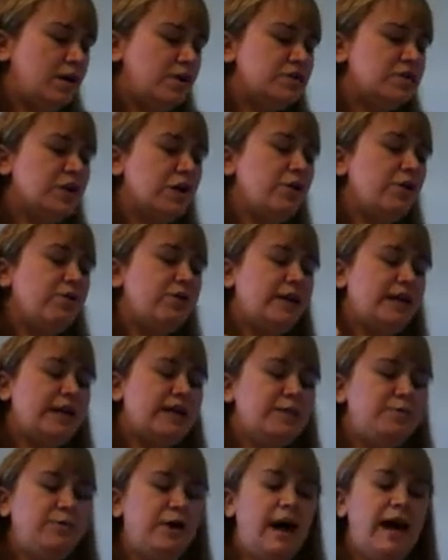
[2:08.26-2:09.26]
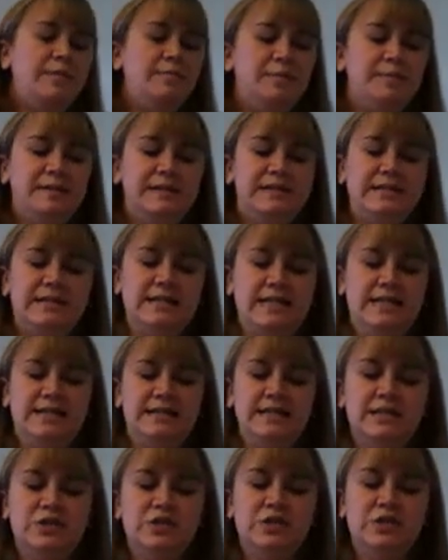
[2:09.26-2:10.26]
So in the problem it
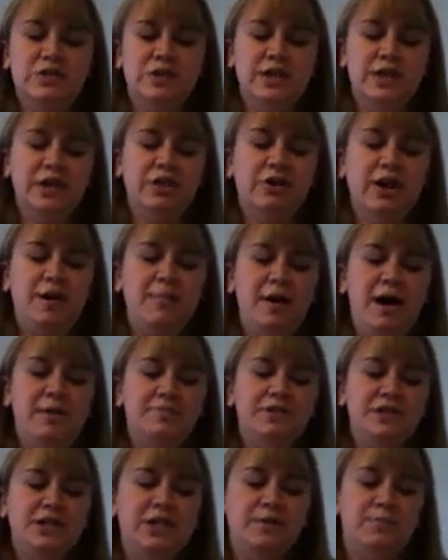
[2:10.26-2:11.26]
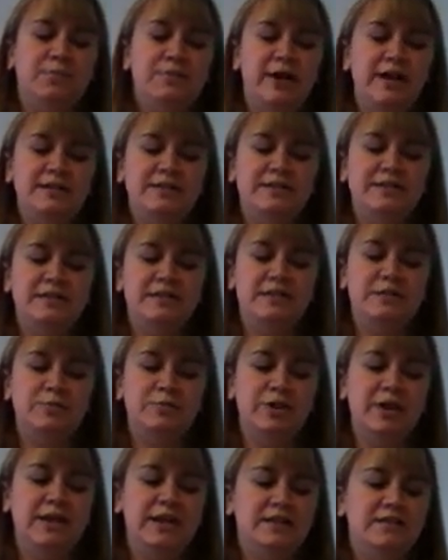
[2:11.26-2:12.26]
states, a 2 kilogram object compresses a
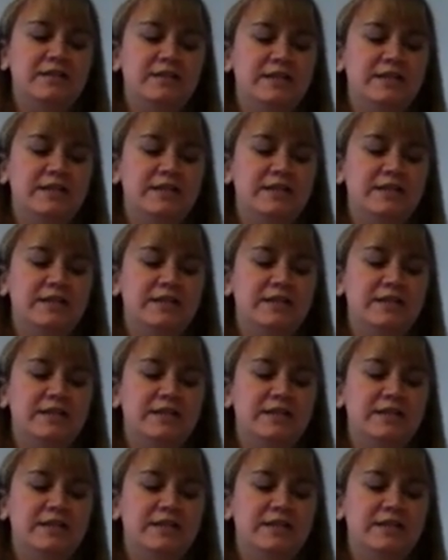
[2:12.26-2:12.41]
spring